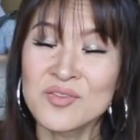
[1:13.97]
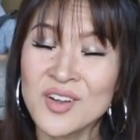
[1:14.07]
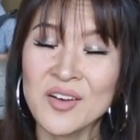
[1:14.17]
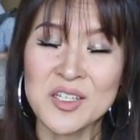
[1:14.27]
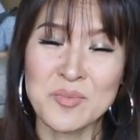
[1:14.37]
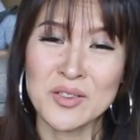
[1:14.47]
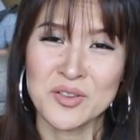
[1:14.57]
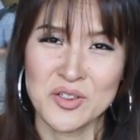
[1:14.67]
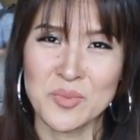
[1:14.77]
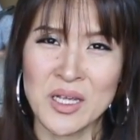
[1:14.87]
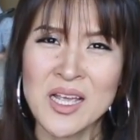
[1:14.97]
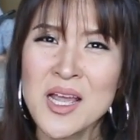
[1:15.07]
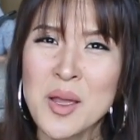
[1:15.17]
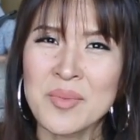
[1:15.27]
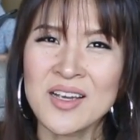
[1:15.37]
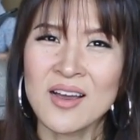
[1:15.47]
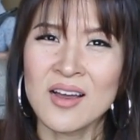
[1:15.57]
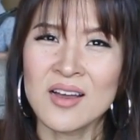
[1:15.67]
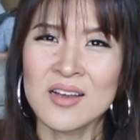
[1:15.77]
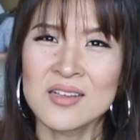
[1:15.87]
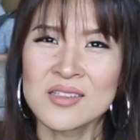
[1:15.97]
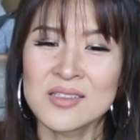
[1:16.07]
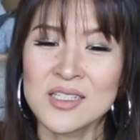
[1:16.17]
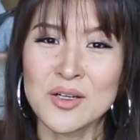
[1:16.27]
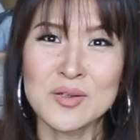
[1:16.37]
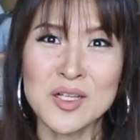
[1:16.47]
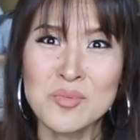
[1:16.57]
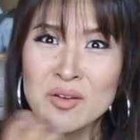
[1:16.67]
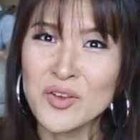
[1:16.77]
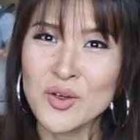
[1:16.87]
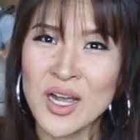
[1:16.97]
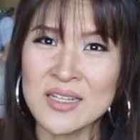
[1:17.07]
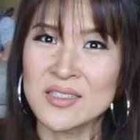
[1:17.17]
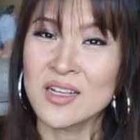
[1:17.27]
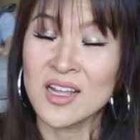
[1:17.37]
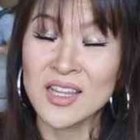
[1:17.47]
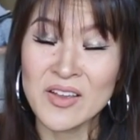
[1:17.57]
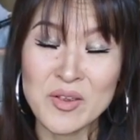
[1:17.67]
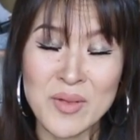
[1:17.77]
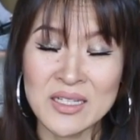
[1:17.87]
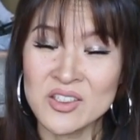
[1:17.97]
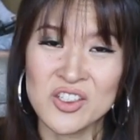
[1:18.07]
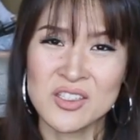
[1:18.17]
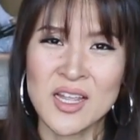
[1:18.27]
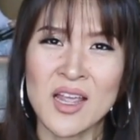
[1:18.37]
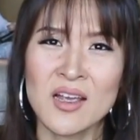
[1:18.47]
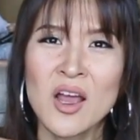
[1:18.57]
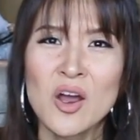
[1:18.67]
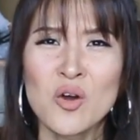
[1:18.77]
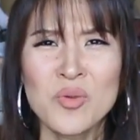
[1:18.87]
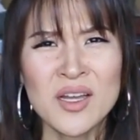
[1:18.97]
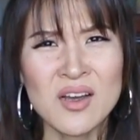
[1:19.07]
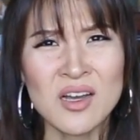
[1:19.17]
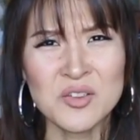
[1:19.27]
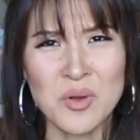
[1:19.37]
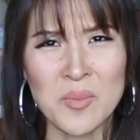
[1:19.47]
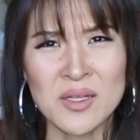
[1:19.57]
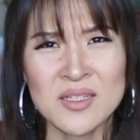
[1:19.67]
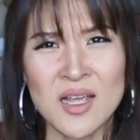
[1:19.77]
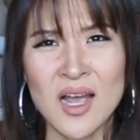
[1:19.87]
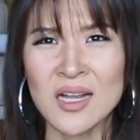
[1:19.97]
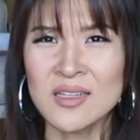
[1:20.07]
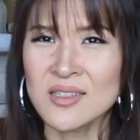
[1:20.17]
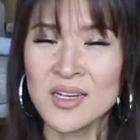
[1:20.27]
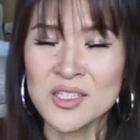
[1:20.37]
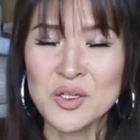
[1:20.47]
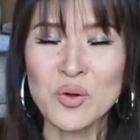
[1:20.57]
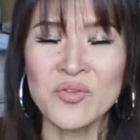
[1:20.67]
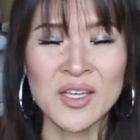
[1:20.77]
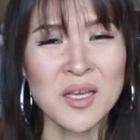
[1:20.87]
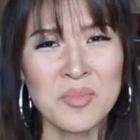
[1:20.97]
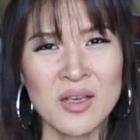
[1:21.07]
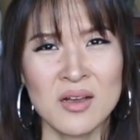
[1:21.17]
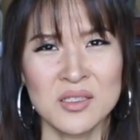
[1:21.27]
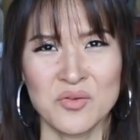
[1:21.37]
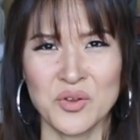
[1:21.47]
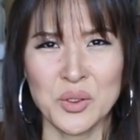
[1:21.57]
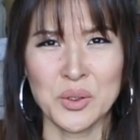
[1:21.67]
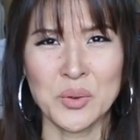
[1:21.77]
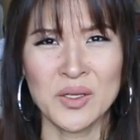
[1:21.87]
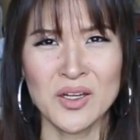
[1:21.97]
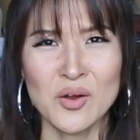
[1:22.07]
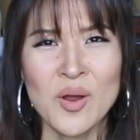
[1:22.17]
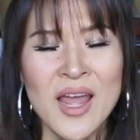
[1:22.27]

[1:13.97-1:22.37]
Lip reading: Very special to me because, you know, some of you guys leave me messages saying, oh my gosh, Mommy Tang, I decided to go vegan because of you, you know?